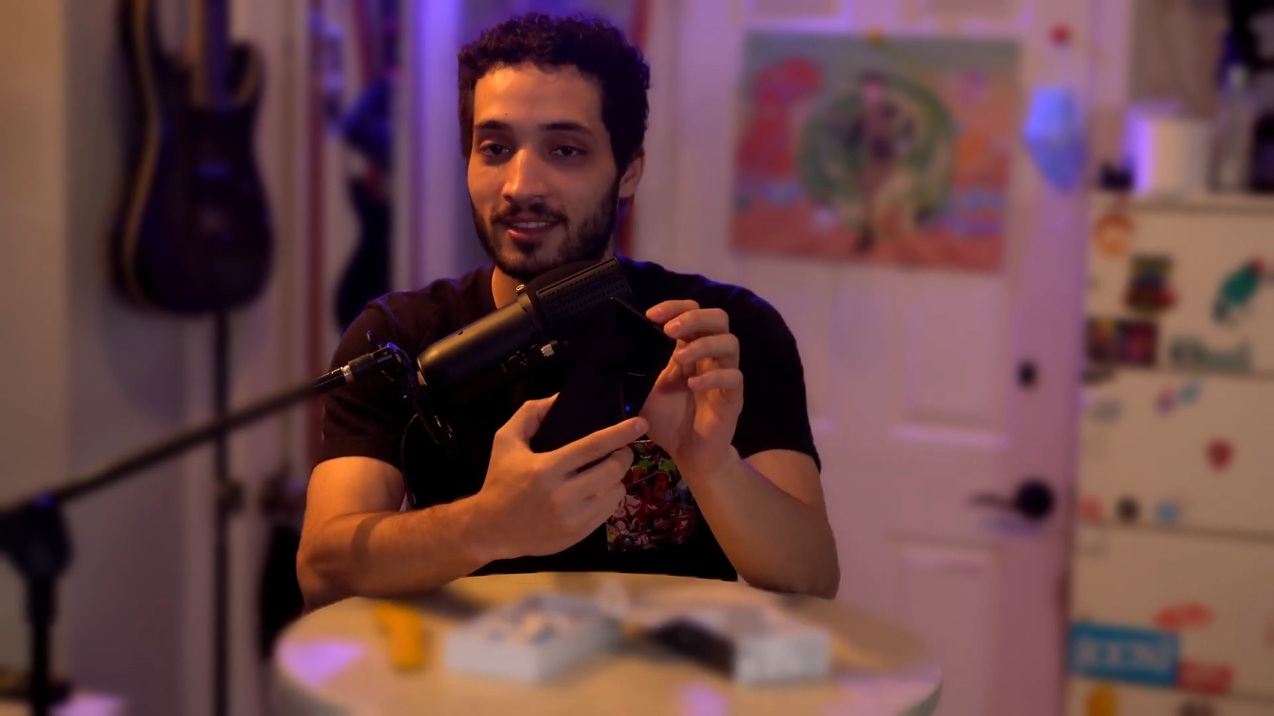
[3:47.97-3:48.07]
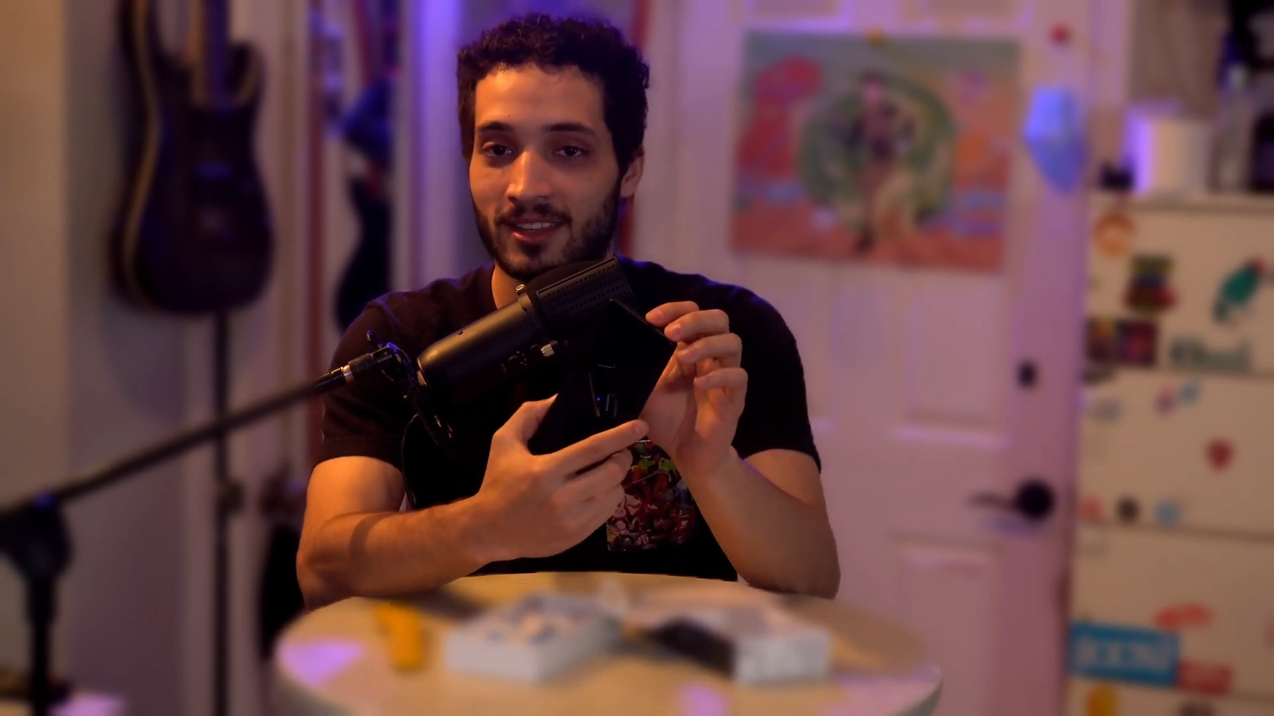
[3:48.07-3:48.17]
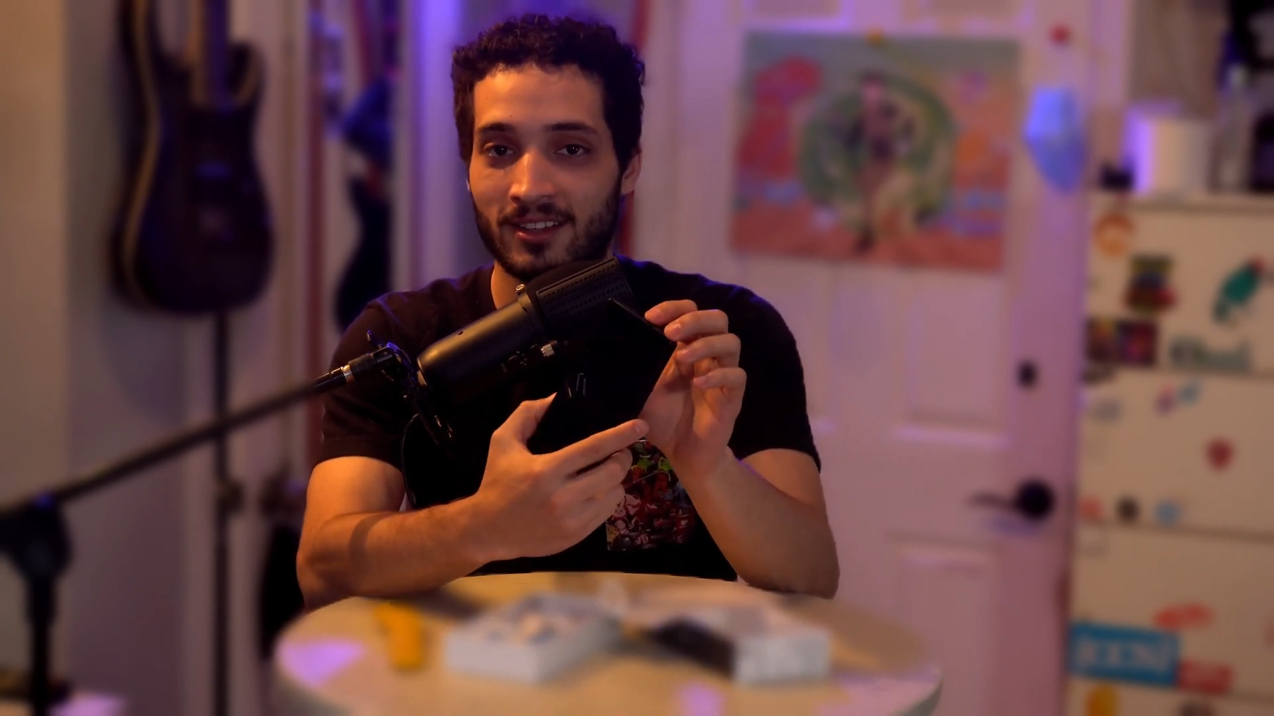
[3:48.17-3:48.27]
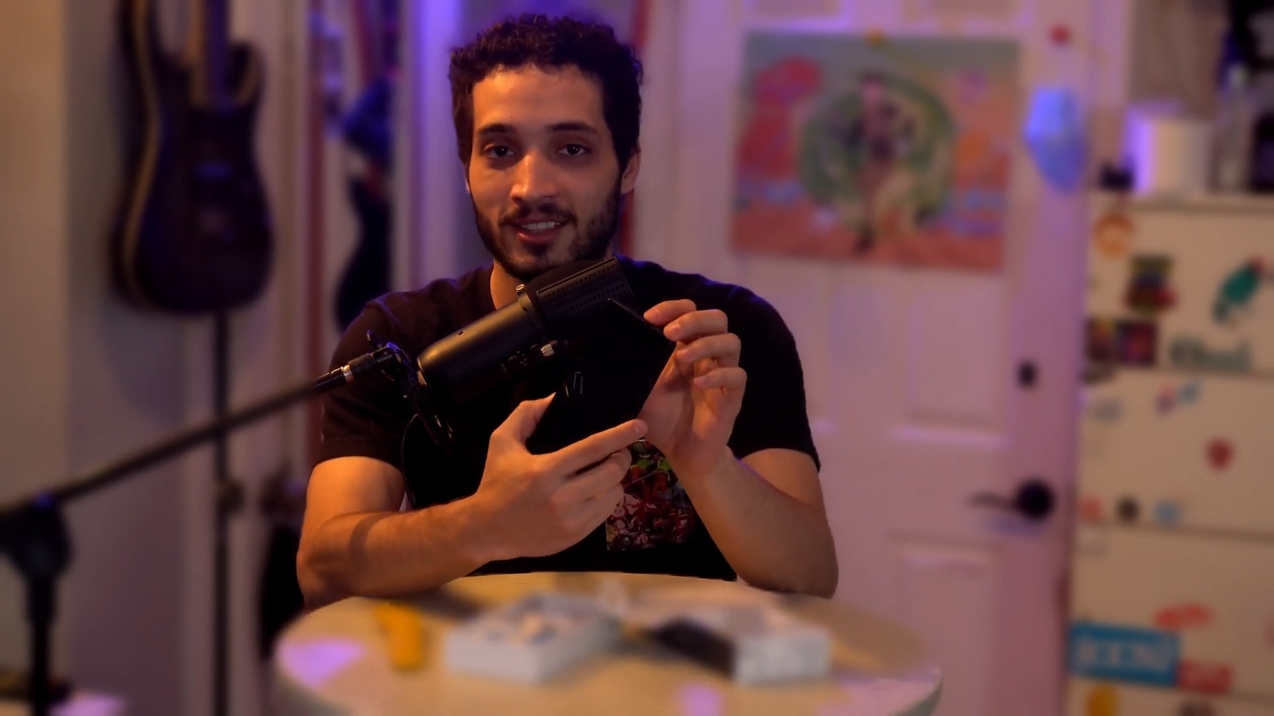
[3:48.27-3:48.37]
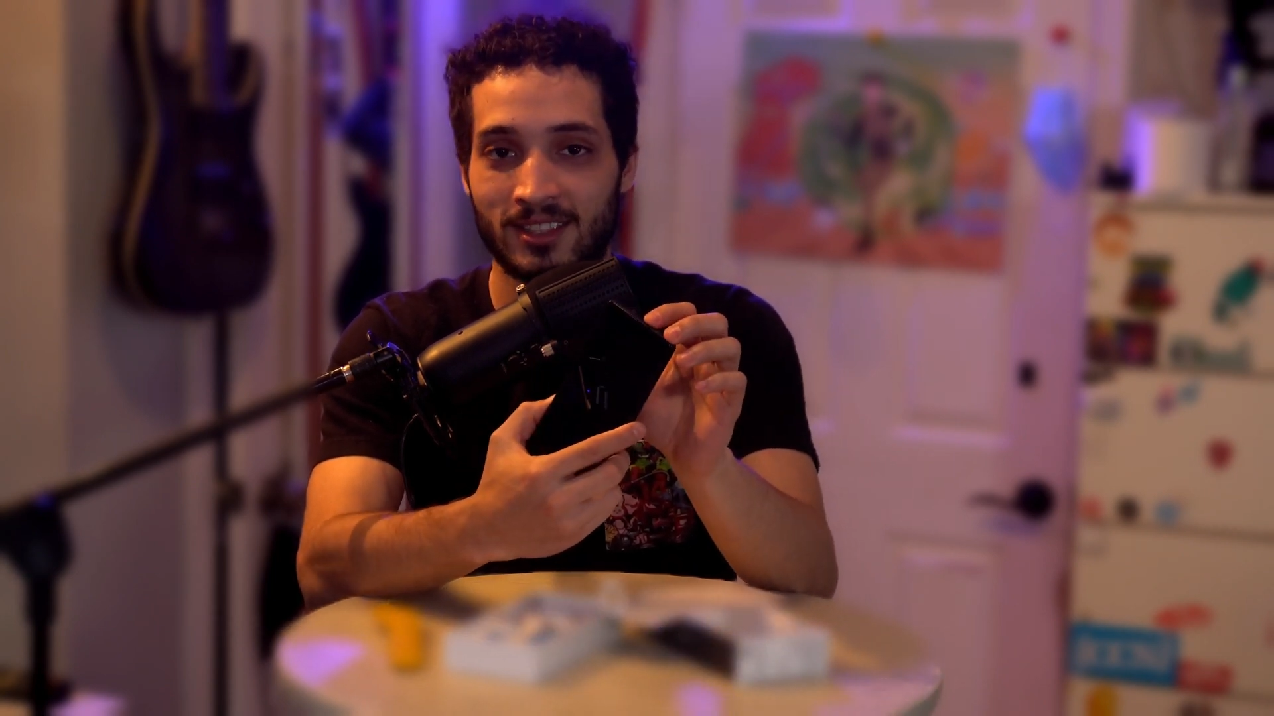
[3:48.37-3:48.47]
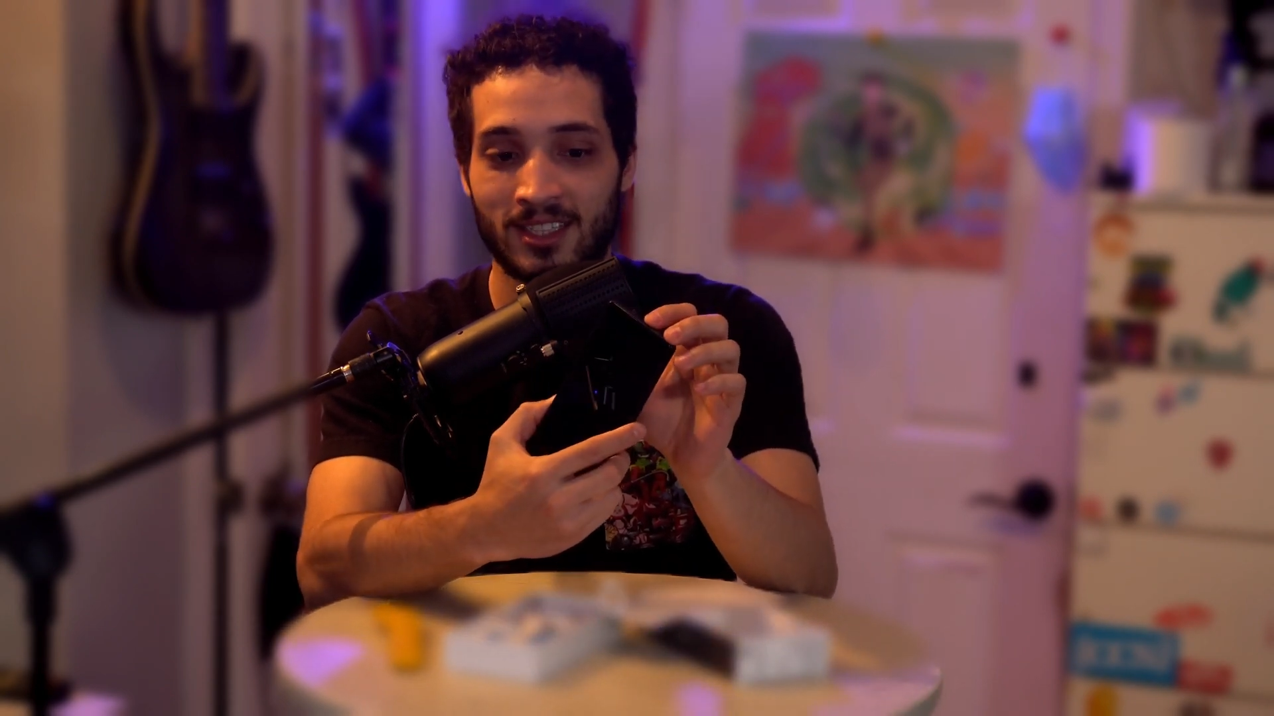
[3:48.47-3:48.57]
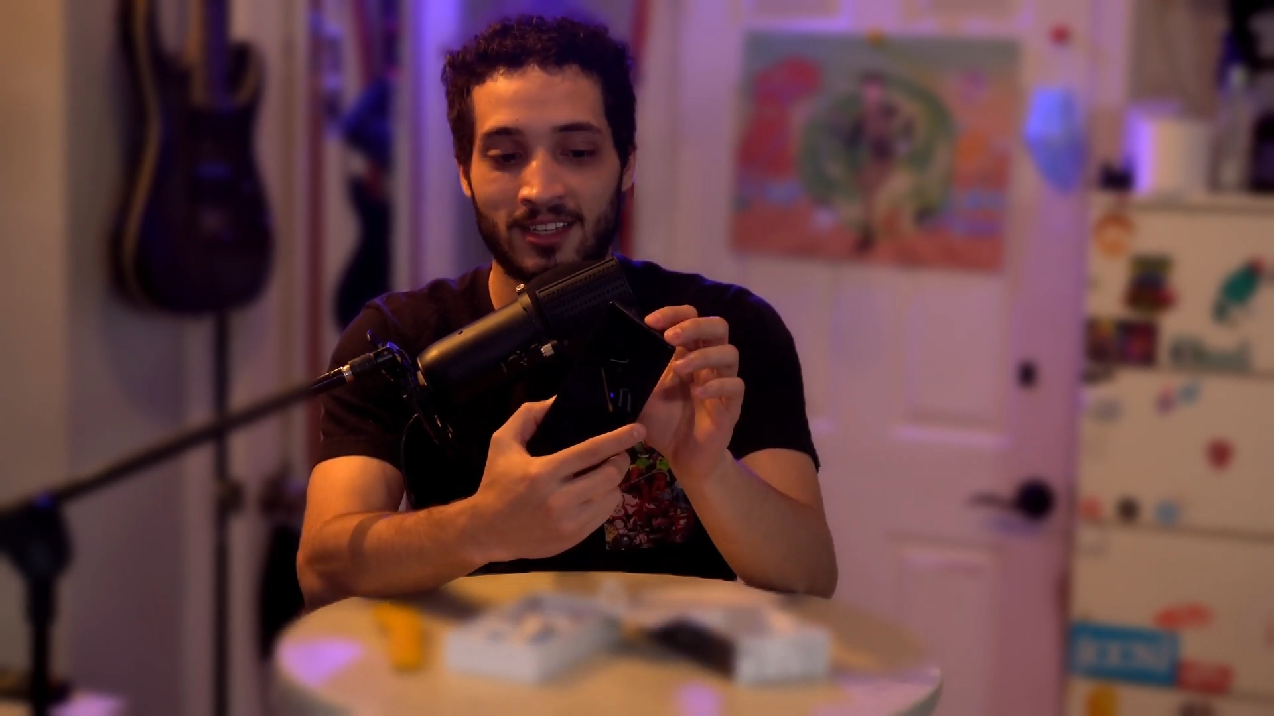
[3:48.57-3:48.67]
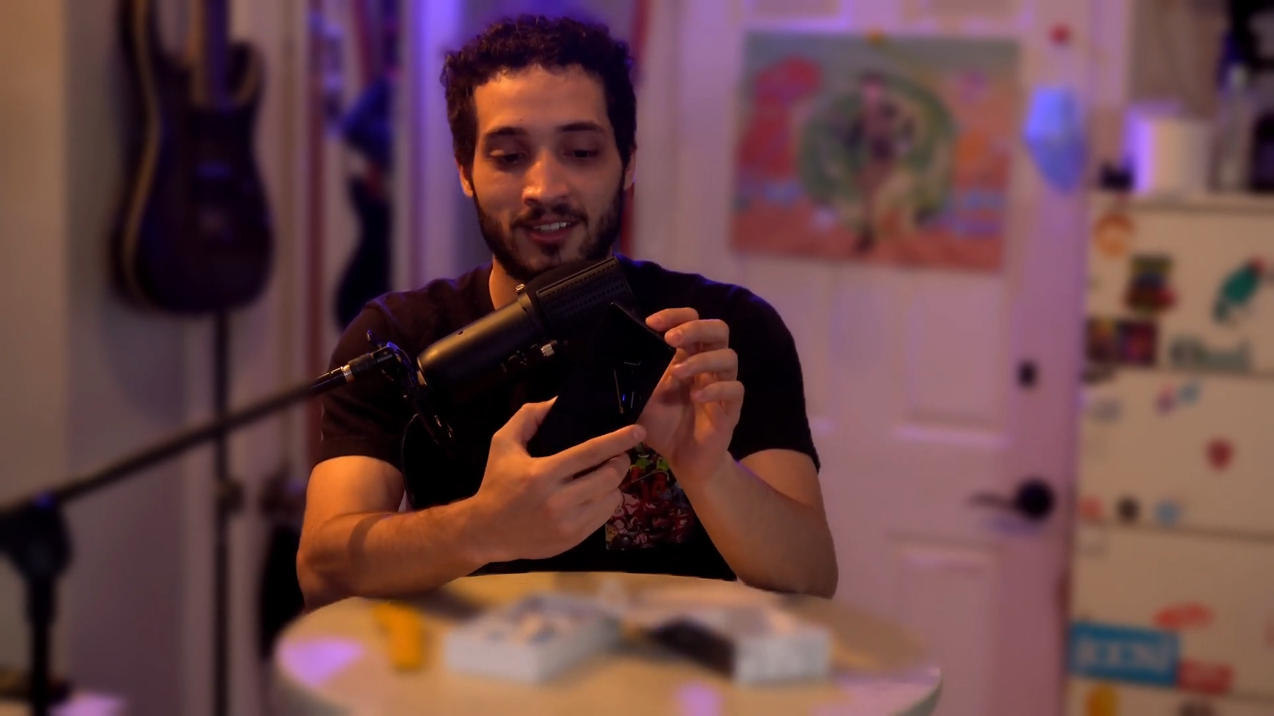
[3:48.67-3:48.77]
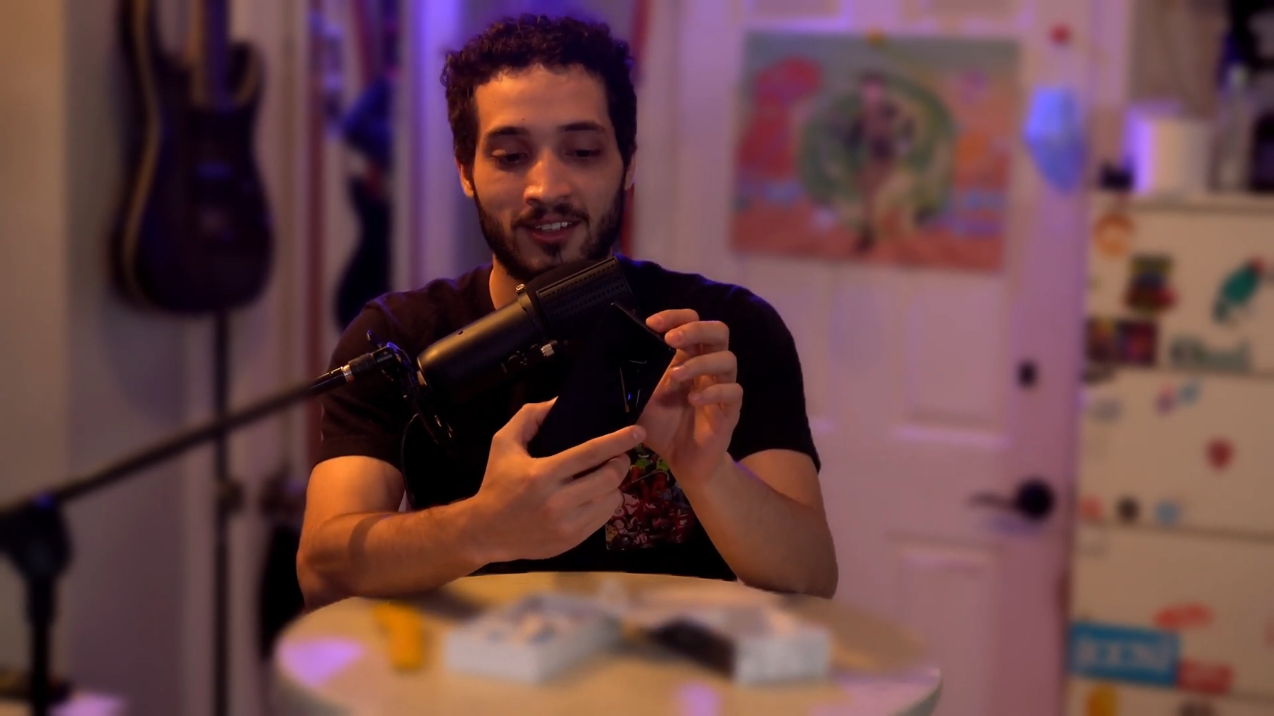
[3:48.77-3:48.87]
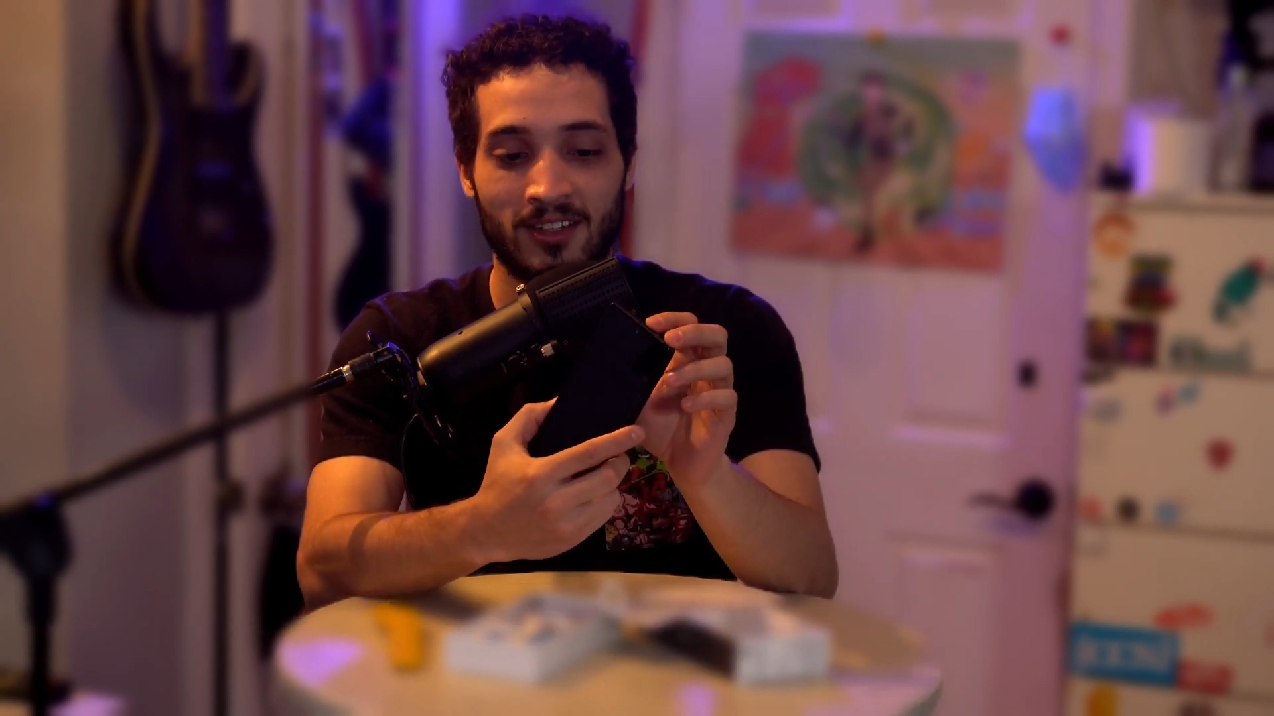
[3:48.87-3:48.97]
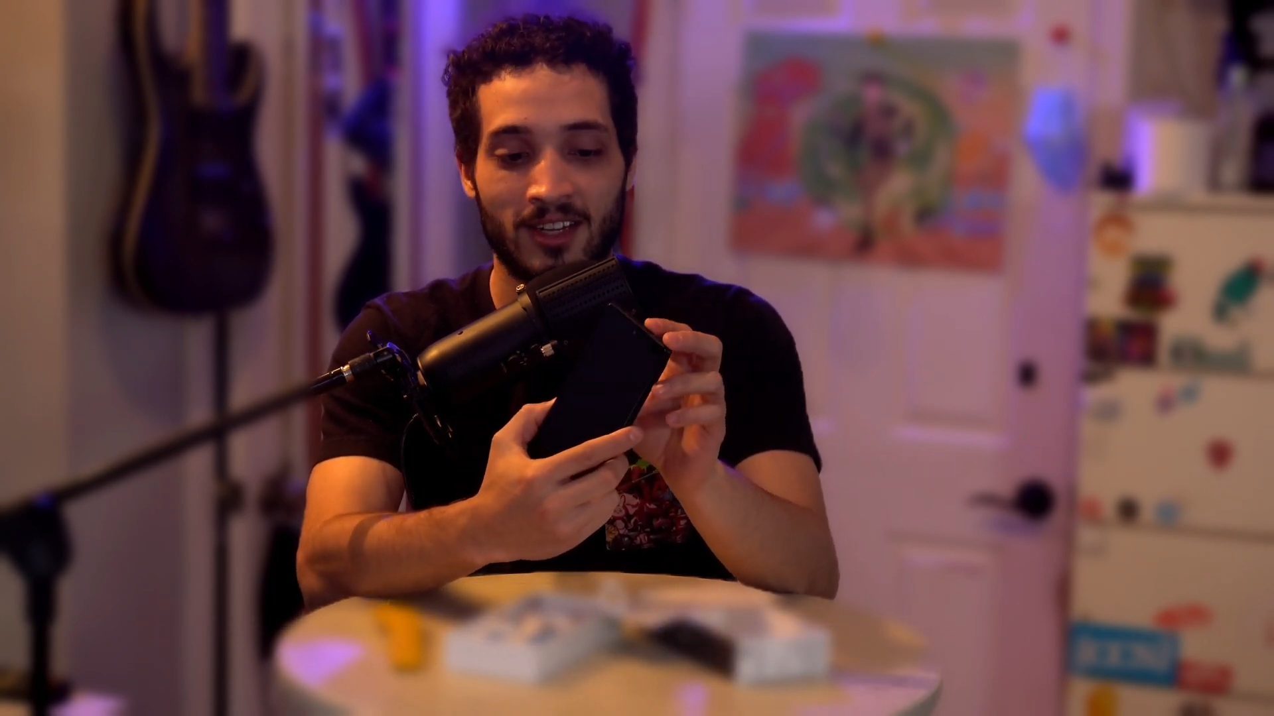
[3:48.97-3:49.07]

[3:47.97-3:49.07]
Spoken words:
there in the center.